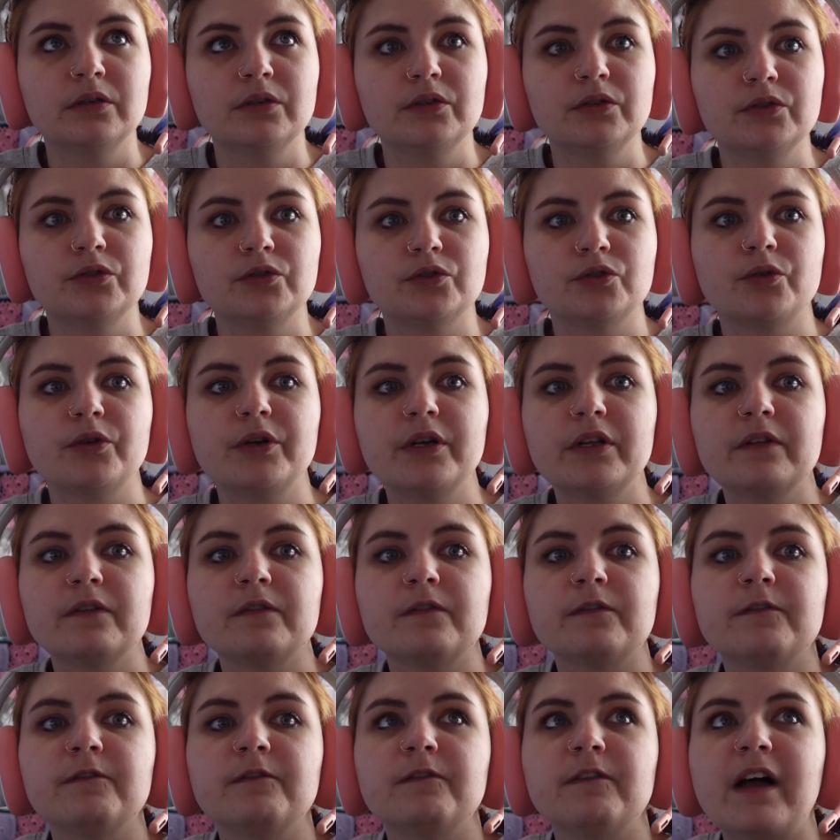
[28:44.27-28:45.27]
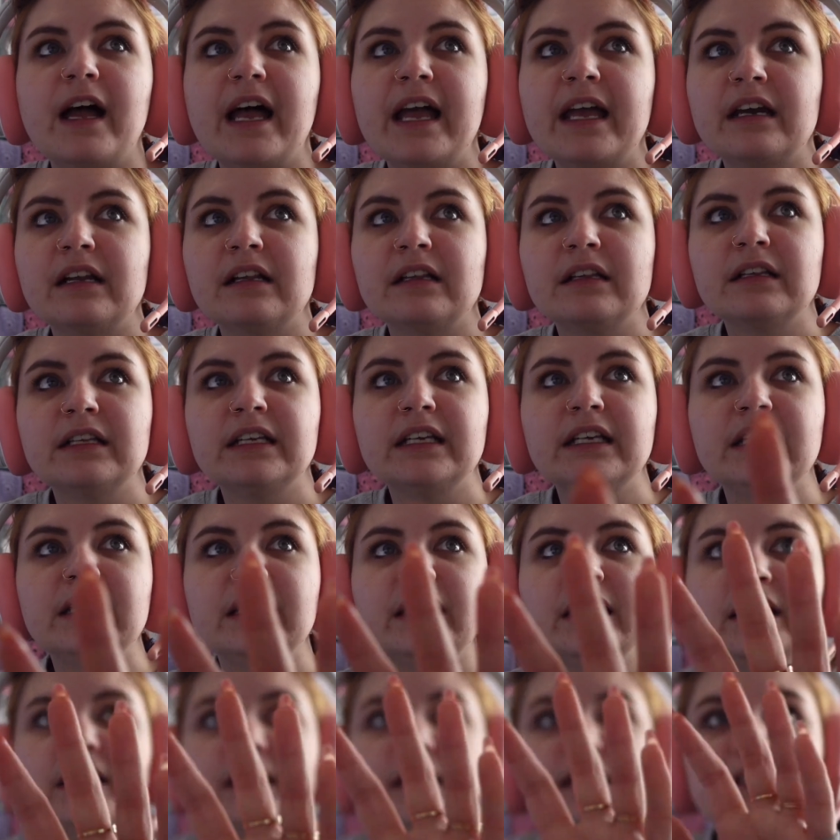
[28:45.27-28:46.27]
sort of
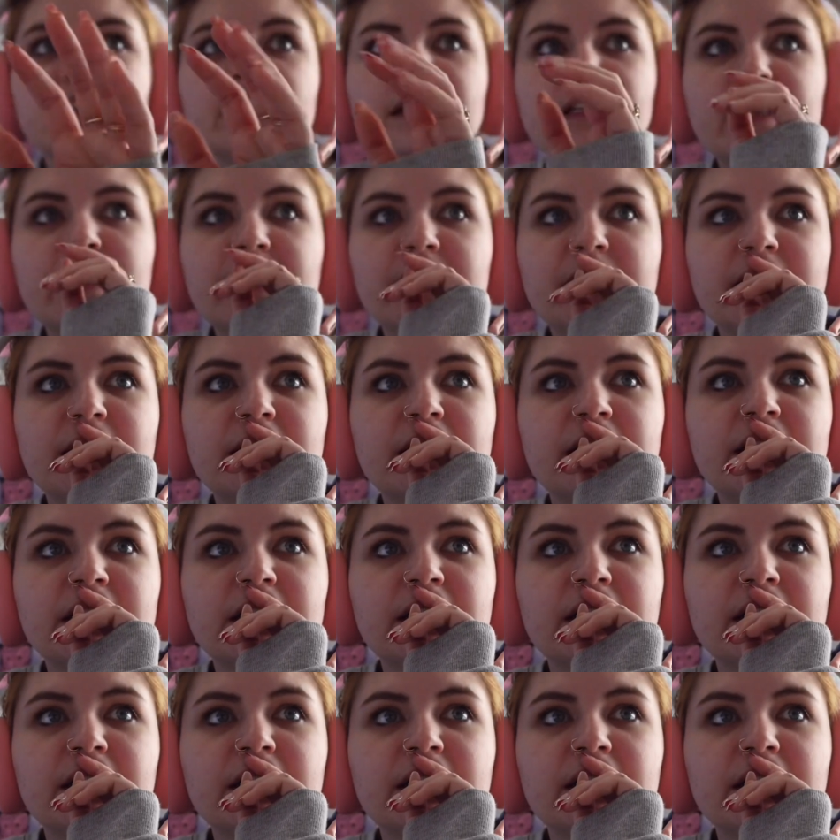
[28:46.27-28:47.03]
finally like